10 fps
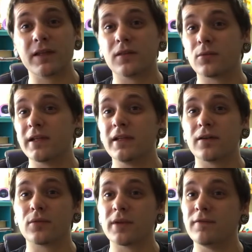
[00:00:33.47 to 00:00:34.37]
$3 to
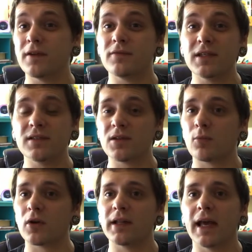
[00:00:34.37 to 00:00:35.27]
$350,
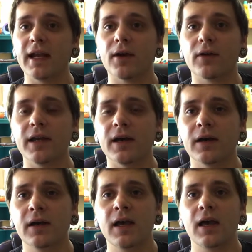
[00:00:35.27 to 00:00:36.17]
somewhere in that
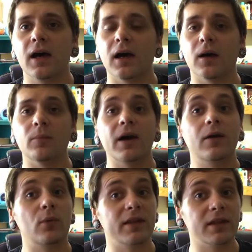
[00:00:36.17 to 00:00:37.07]
area,
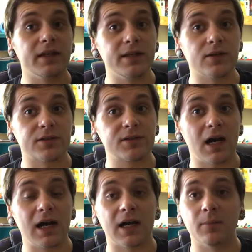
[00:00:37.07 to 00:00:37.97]
within a year's
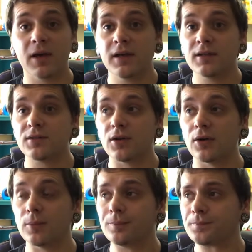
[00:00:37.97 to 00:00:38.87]
time.
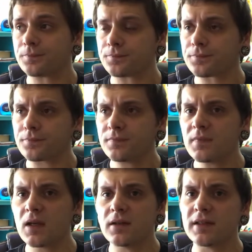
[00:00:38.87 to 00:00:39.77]
So
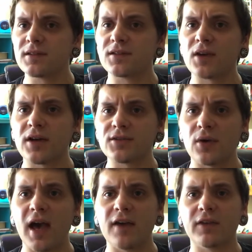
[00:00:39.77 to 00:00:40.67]
this is
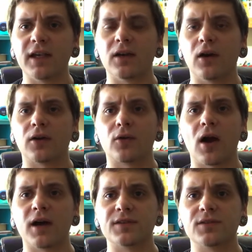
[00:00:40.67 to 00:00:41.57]
also having it
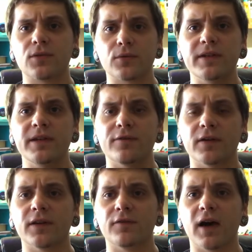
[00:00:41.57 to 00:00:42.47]
across three
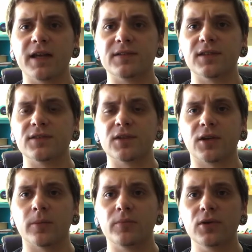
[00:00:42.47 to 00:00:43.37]
different devices: a
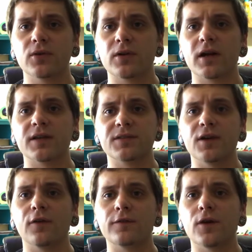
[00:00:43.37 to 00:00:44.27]
computer, a
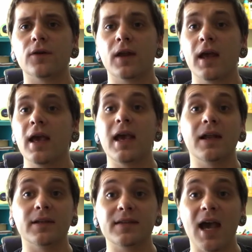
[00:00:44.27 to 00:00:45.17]
cell phone,
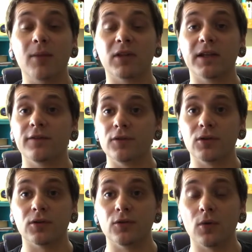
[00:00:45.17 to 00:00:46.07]
and a tablet. If
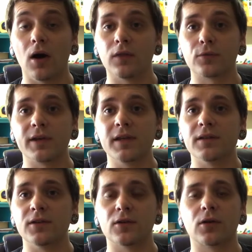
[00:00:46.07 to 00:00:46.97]
you can do all three,
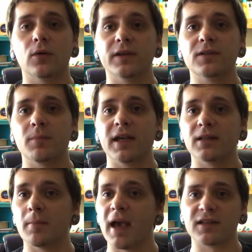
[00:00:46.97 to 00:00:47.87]
then you're going to
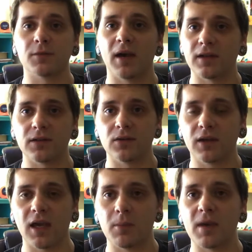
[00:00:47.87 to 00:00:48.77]
make the max amount that you
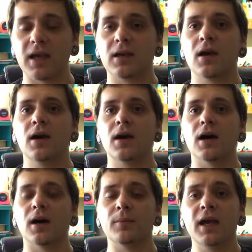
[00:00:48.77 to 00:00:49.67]
can make.
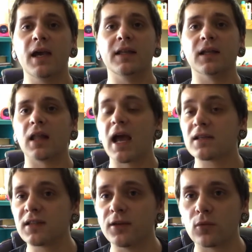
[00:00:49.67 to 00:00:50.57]
And then
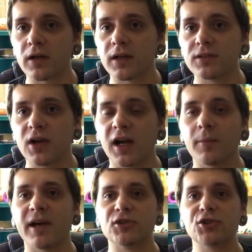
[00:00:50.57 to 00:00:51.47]
lastly, we're going to talk
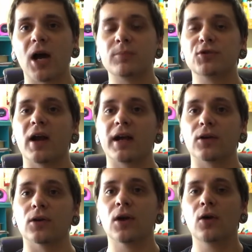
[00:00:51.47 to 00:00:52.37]
about Shop
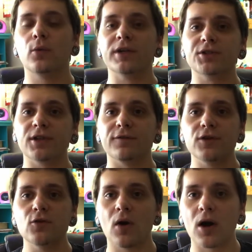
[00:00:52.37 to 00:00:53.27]
Tracker, which, if
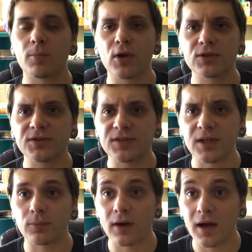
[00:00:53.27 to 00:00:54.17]
you are
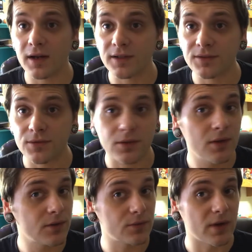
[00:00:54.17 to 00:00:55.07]
purchasing products
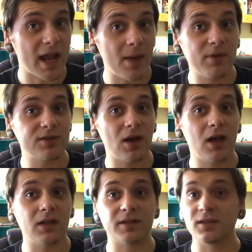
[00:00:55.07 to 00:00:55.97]
through
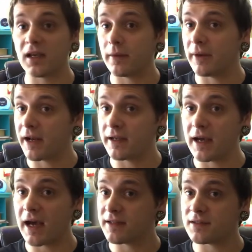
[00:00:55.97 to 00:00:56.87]
Amazon, let's think about it,
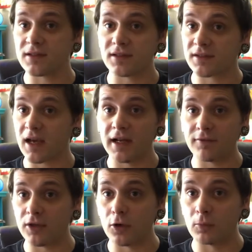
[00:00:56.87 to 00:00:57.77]
guys. This is kind
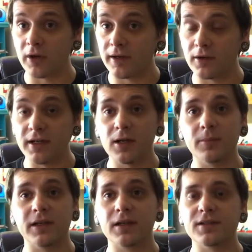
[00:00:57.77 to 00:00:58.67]
of a no-brainer here,
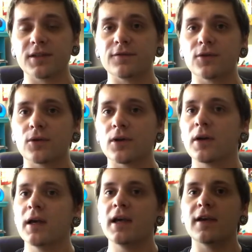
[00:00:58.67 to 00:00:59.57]
because if
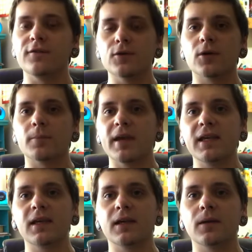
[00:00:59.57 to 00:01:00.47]
you're
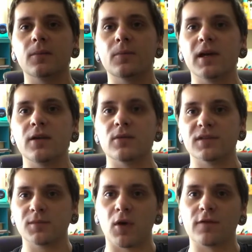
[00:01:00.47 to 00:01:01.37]
making money
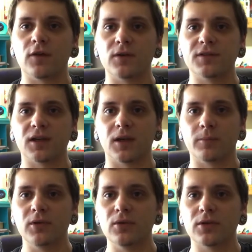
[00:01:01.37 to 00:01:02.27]
with smartphones and
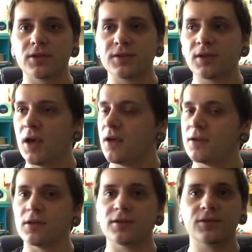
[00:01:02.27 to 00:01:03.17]
computers,
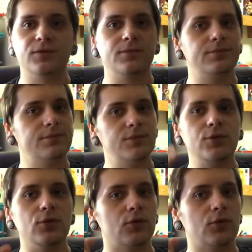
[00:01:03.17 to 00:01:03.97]
there's two